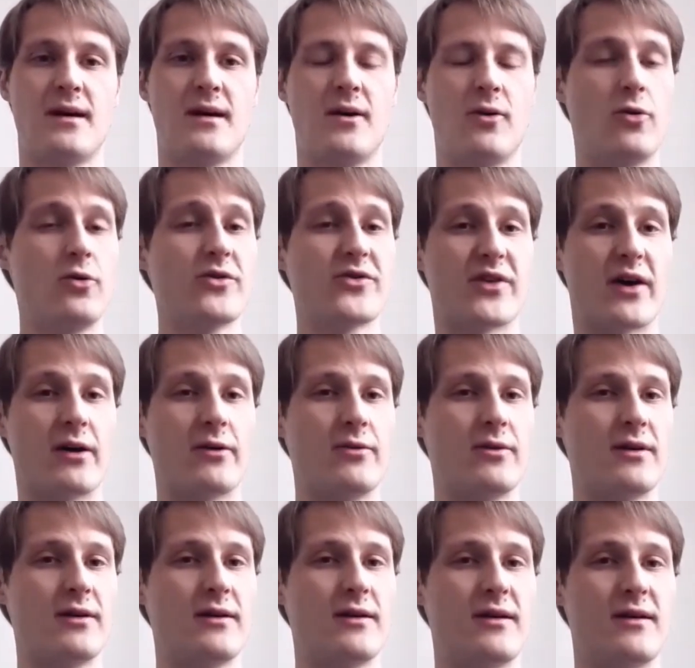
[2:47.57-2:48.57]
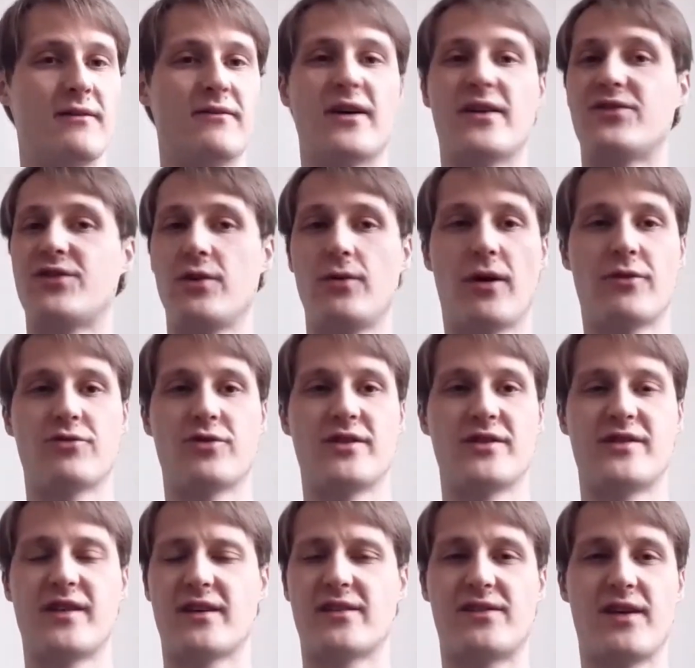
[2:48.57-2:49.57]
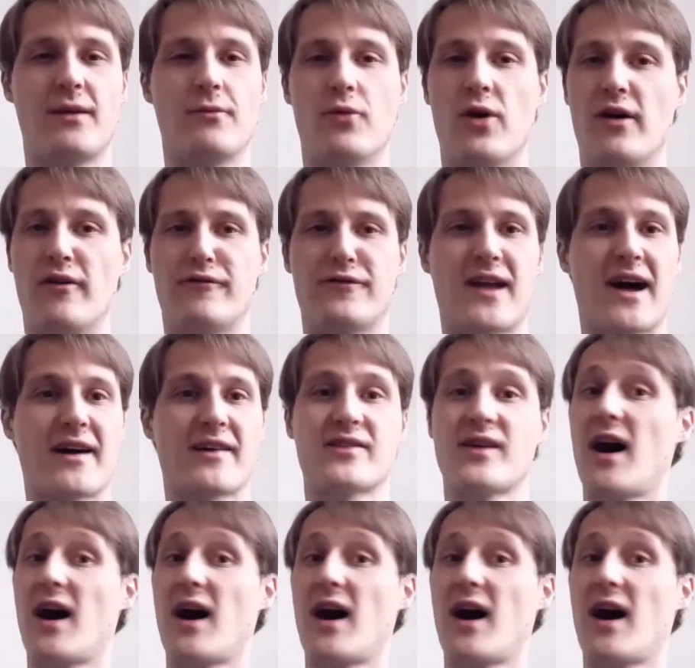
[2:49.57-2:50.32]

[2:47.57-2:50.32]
Also, there's 216 world flags.